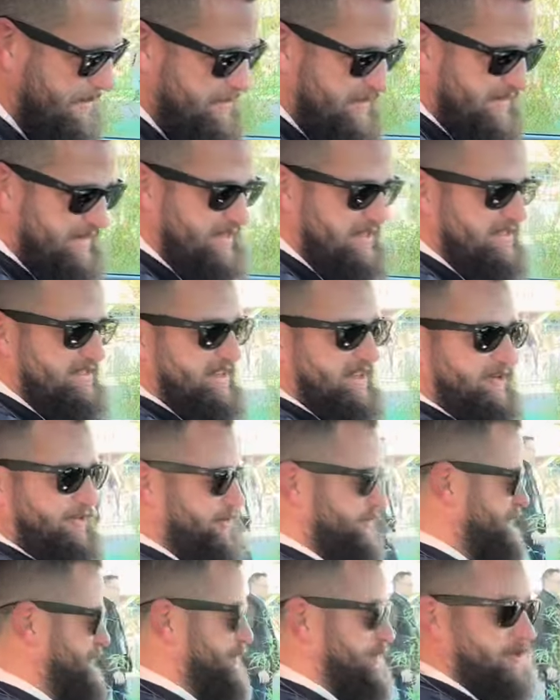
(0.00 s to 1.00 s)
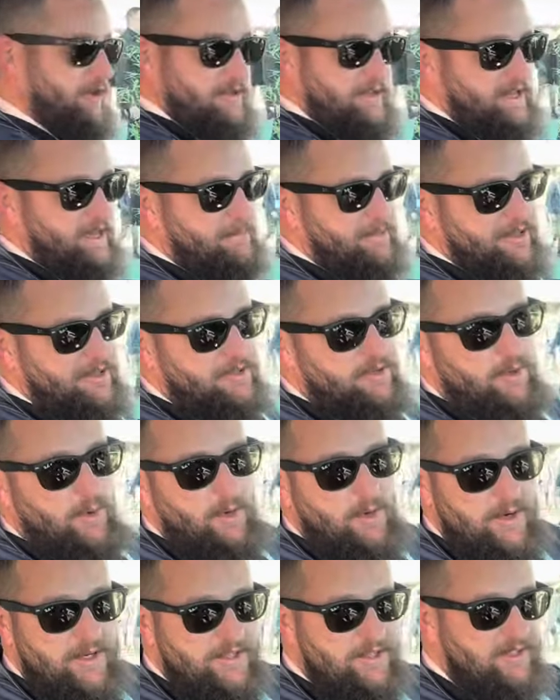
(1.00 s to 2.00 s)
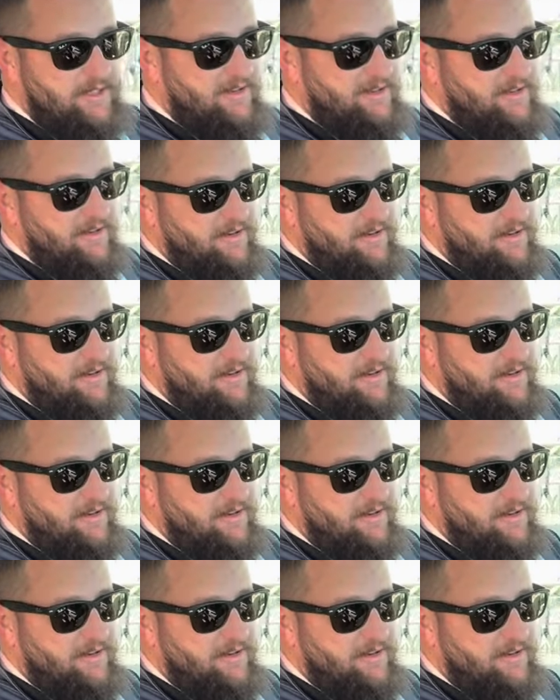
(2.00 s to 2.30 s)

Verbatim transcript: in this, I don't know if you heard that, but the doors